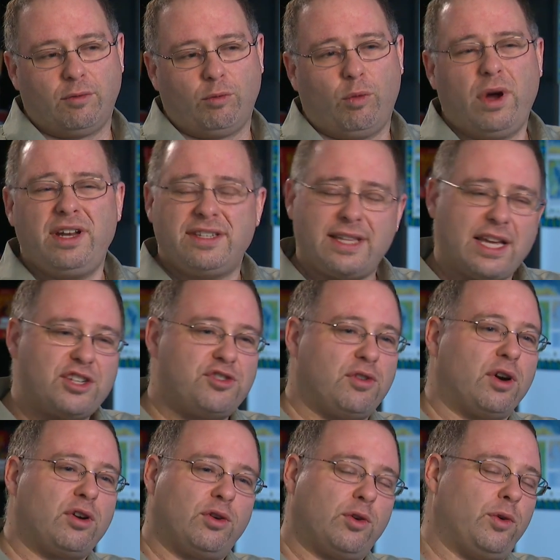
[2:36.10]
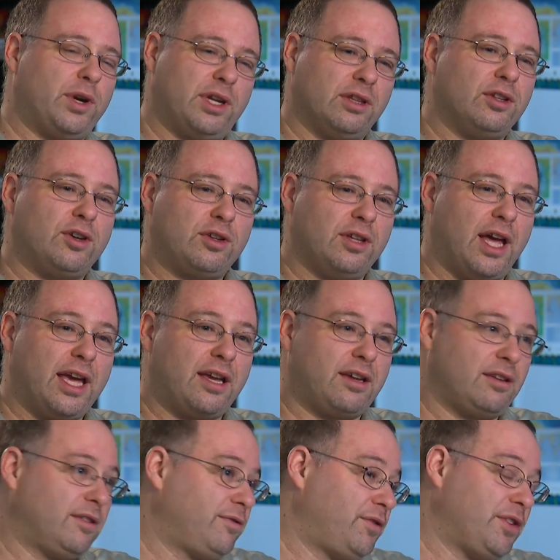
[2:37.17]
what is that struggle going to look like
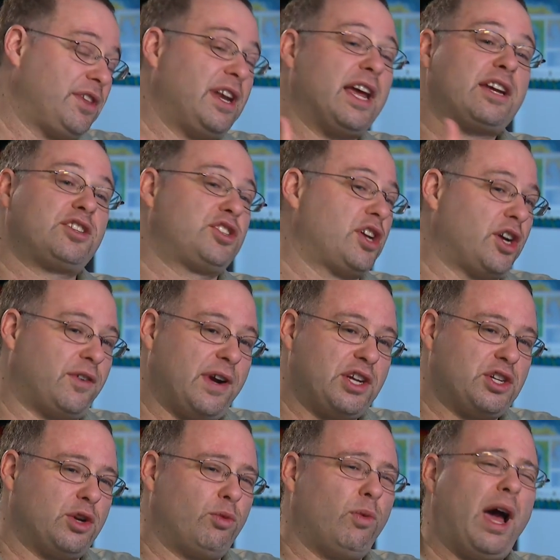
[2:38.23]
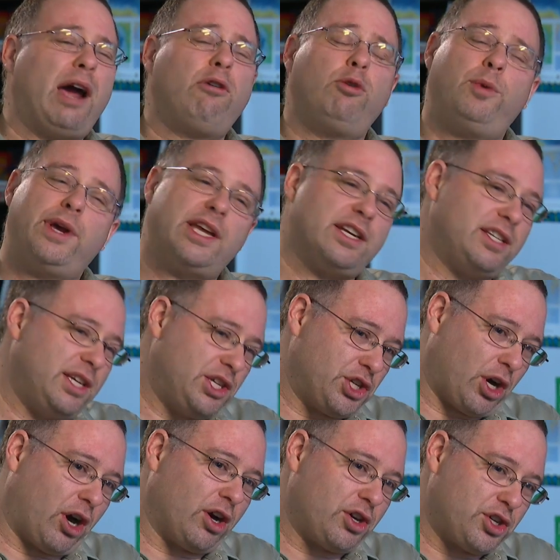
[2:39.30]
for the next generation? How are we going to teach
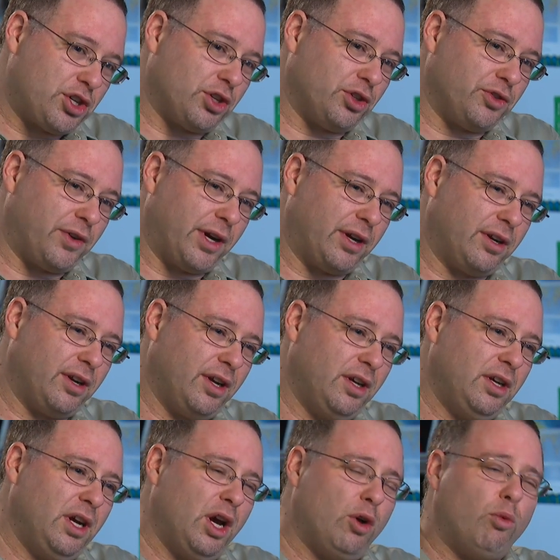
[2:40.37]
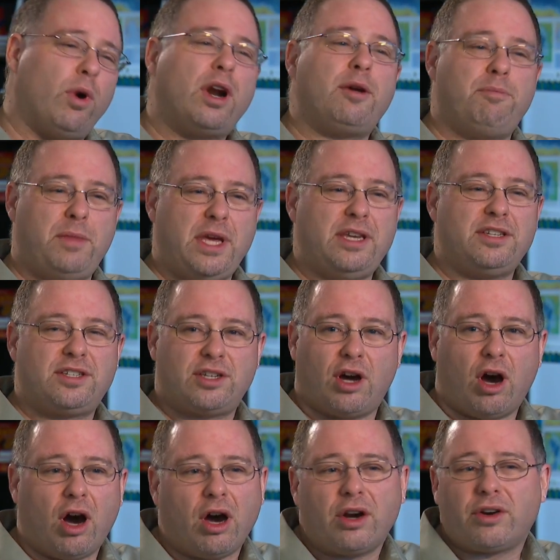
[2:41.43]
our children what it means
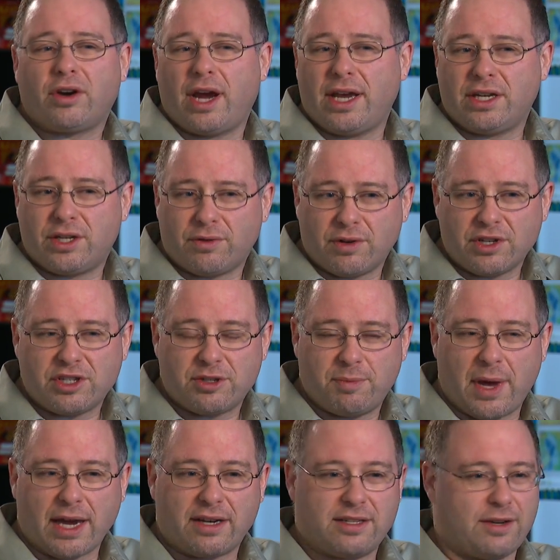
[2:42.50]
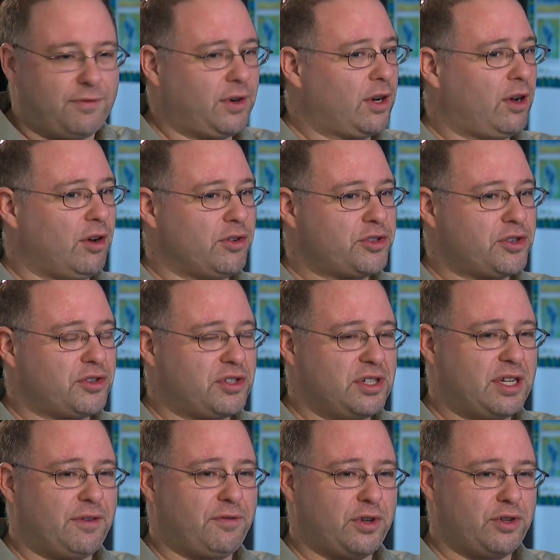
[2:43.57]
to honor and to respect different cultures
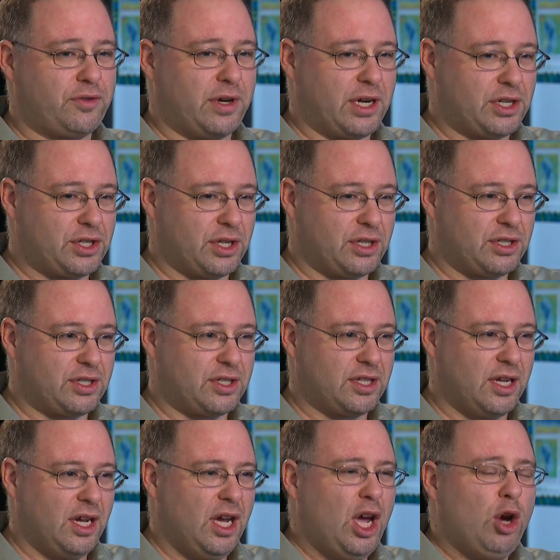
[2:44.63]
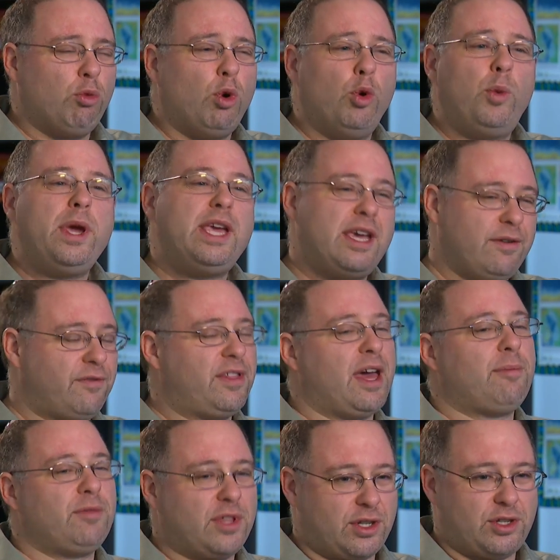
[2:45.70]
and different traditions? Will we give
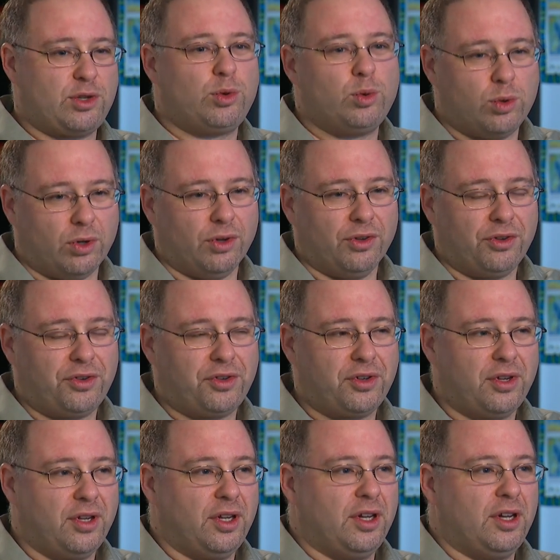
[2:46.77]
them the tools